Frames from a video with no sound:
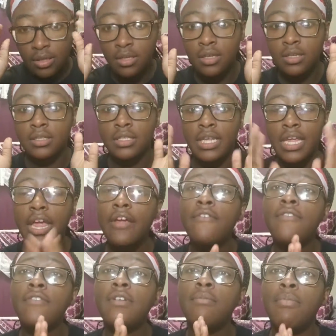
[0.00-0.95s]
Because
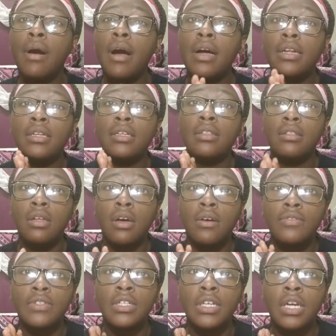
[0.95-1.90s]
everybody
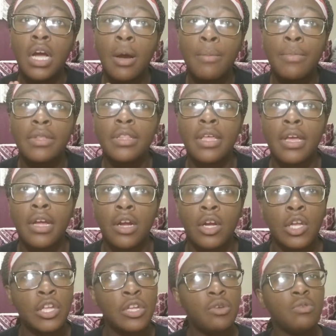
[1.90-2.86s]
loves to come in there,
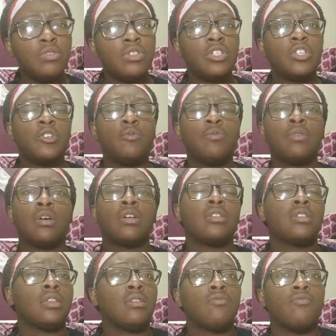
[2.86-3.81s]
use
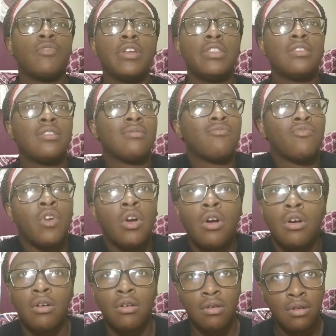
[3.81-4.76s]
coupons, and read them
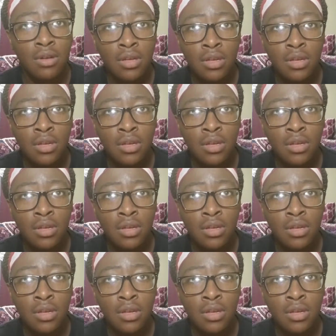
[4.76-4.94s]
wrong.